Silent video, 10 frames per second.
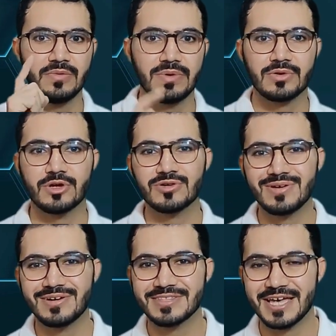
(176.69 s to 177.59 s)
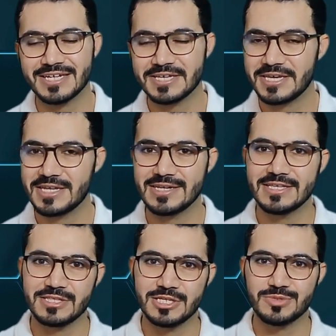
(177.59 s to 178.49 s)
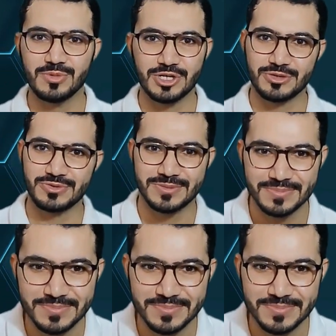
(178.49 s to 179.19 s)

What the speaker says: We are going to learn that in this module.